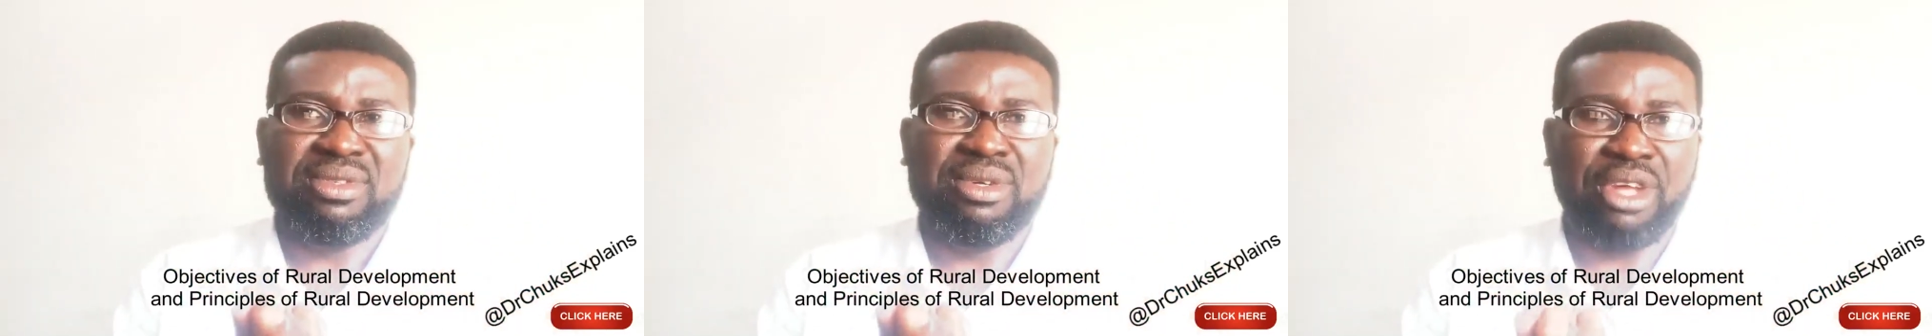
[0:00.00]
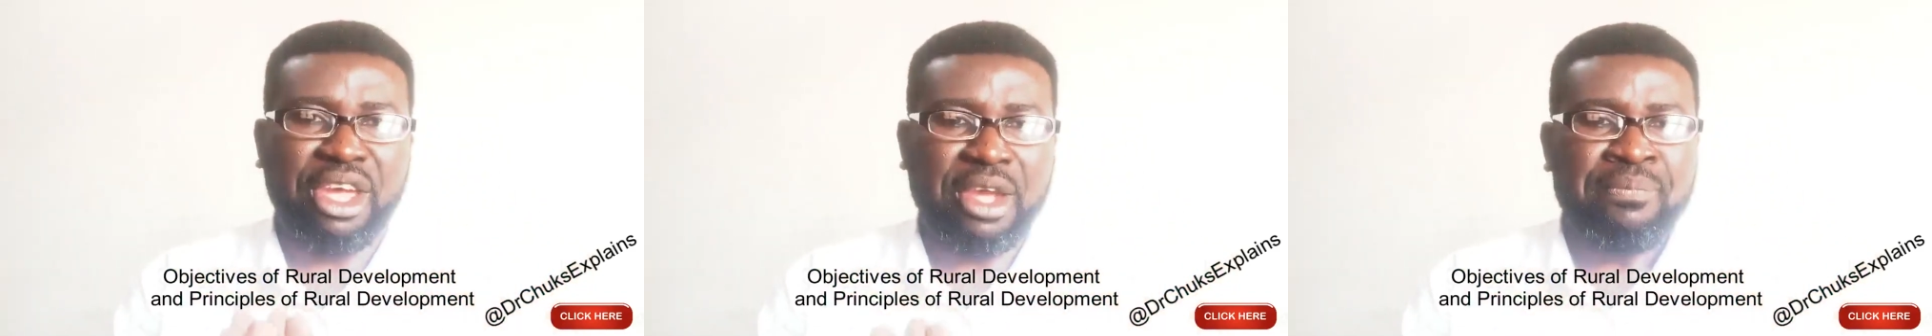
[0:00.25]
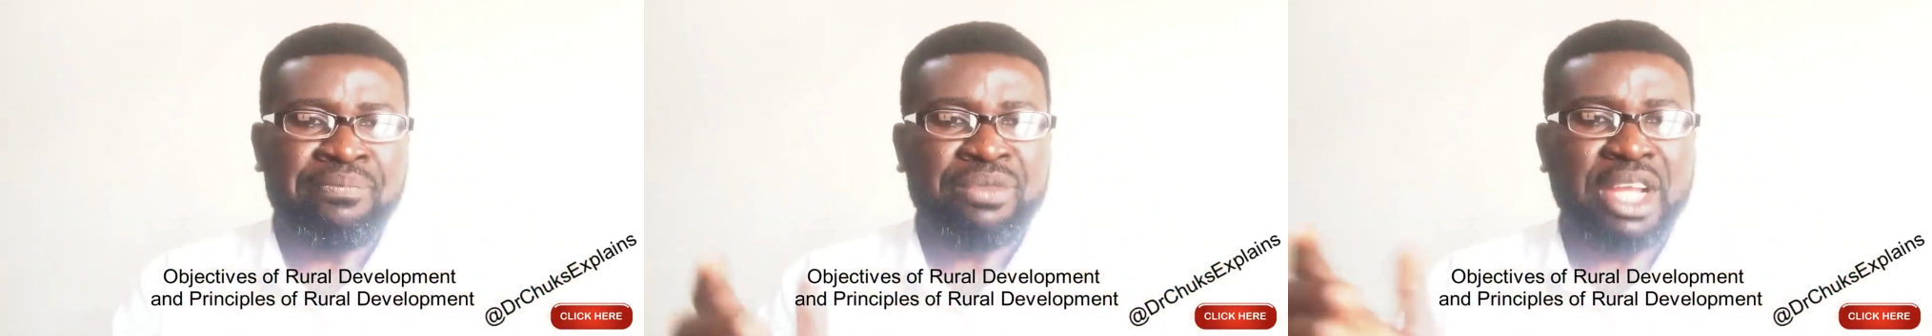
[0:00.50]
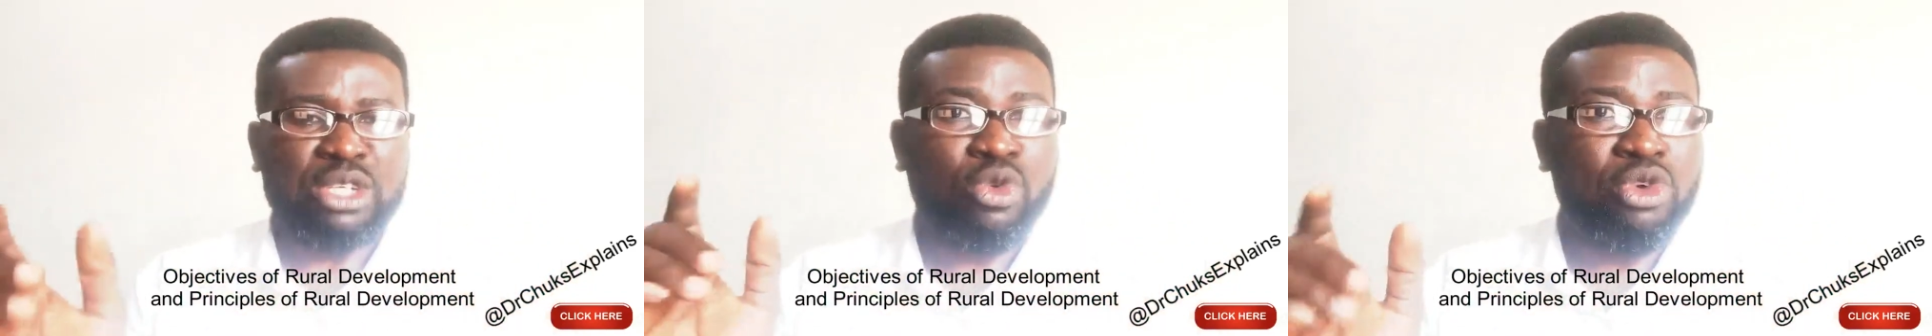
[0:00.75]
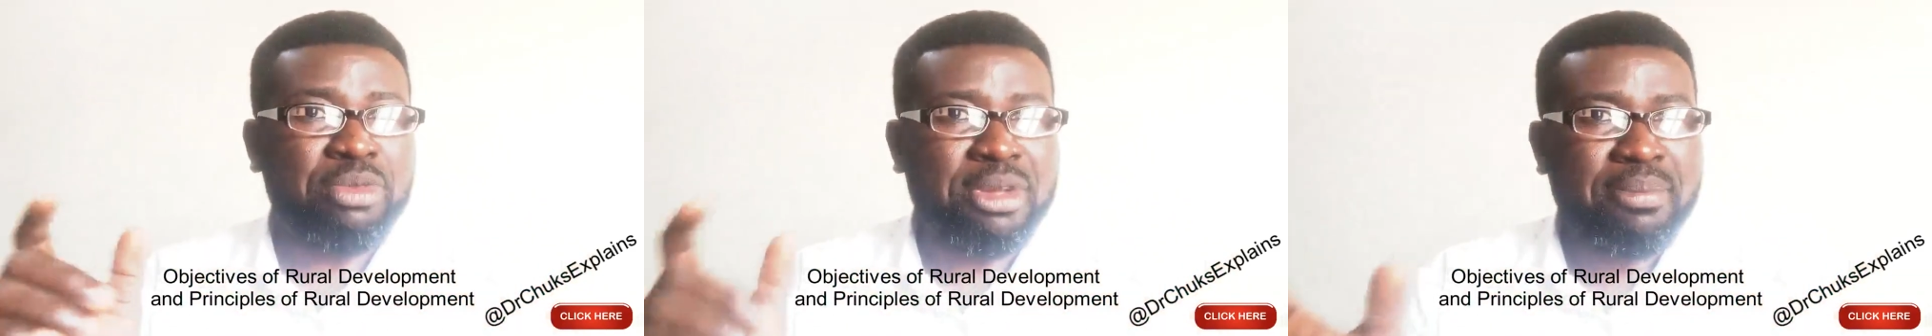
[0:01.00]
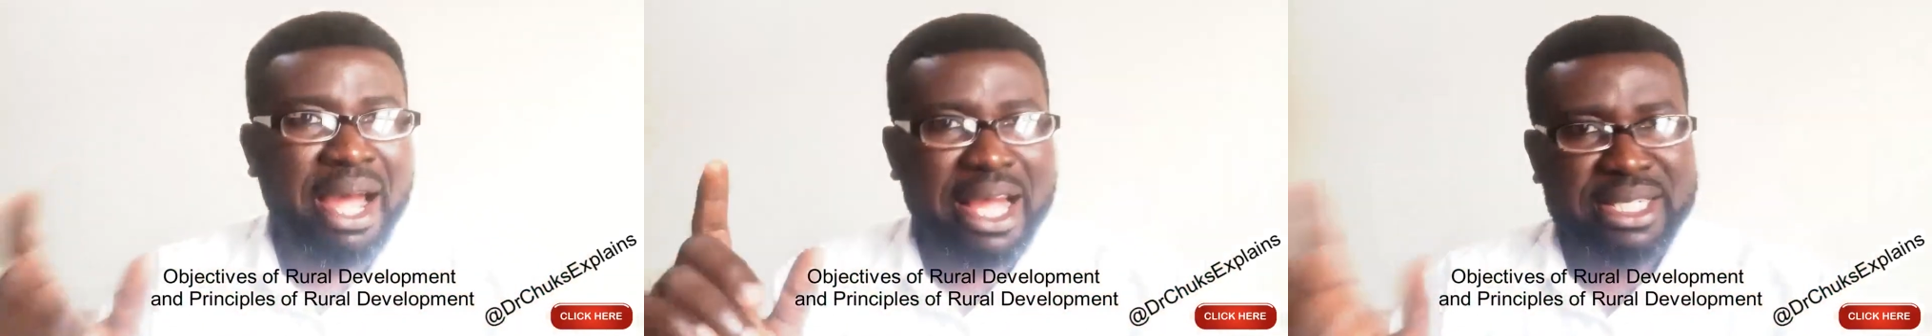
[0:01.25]
Okay, that's what we mean
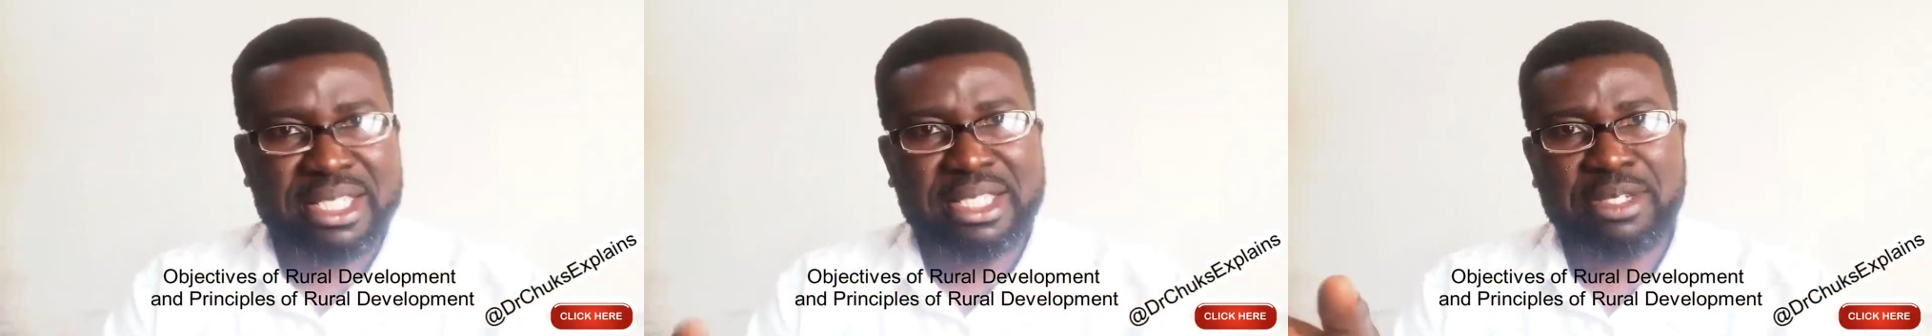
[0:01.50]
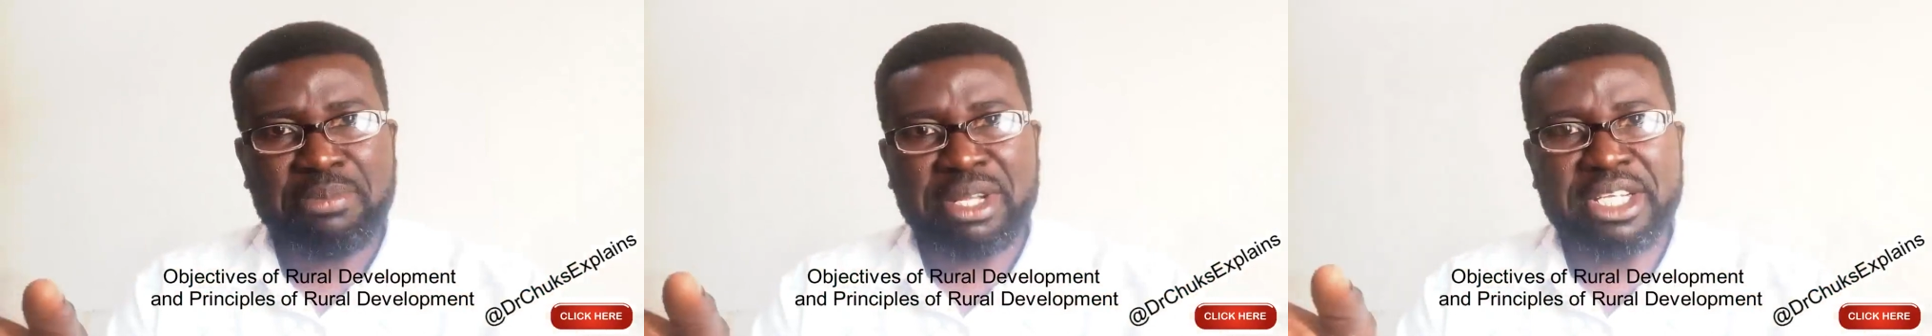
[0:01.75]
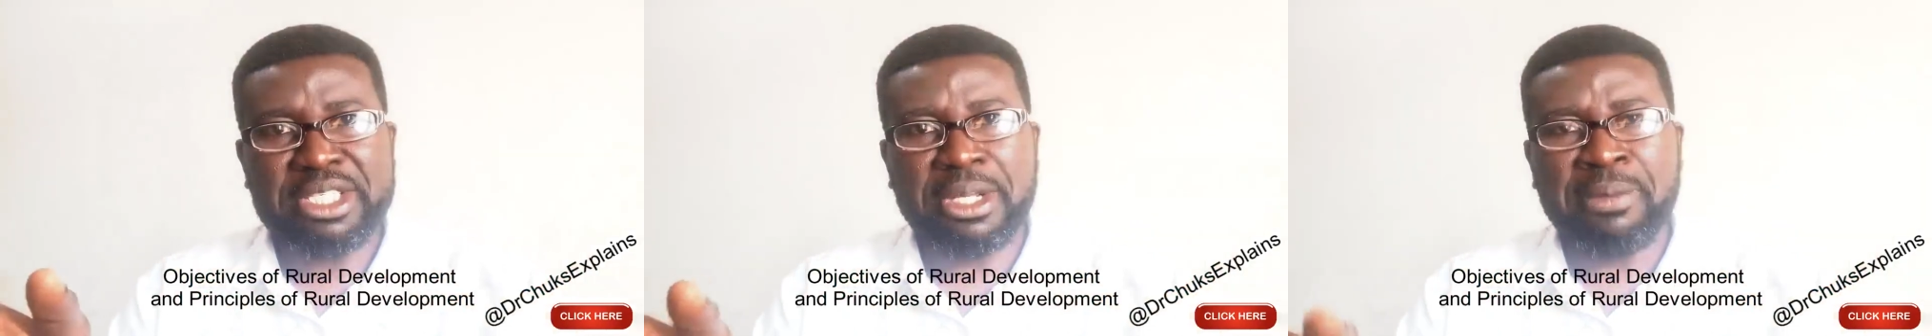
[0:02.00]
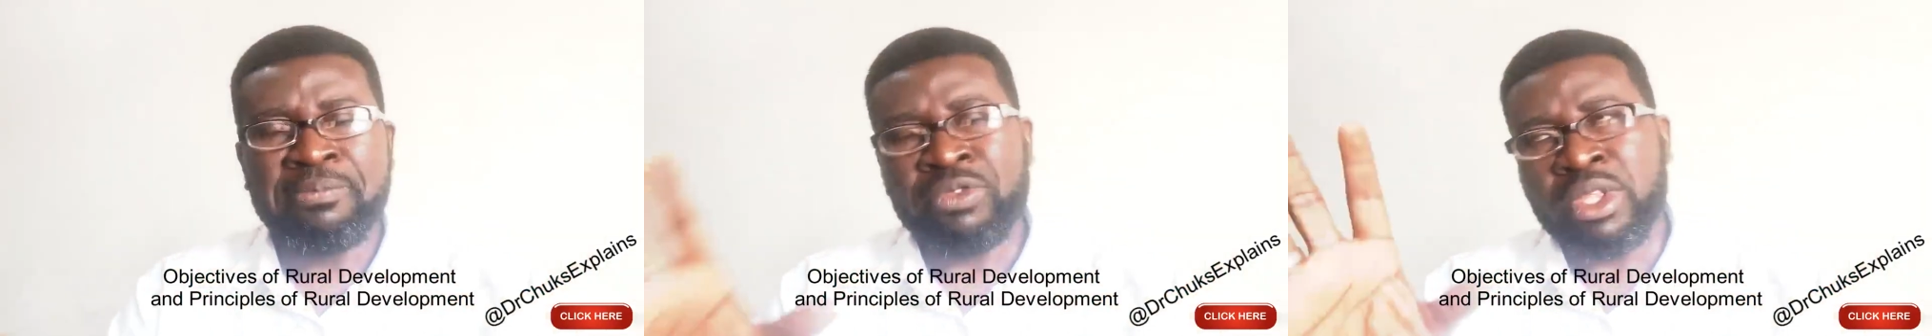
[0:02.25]
by accessibility.